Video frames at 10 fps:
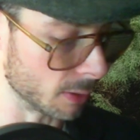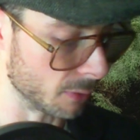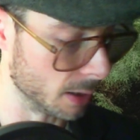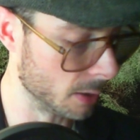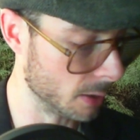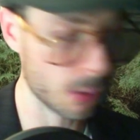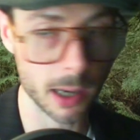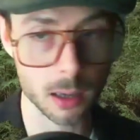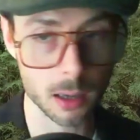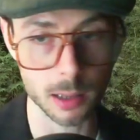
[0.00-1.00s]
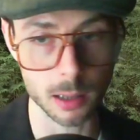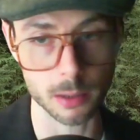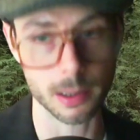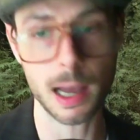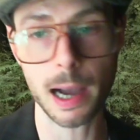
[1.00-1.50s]
if it is organic, they
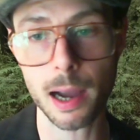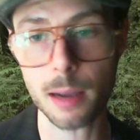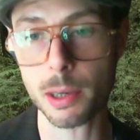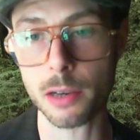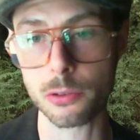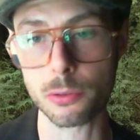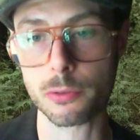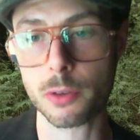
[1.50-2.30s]
could lie because there's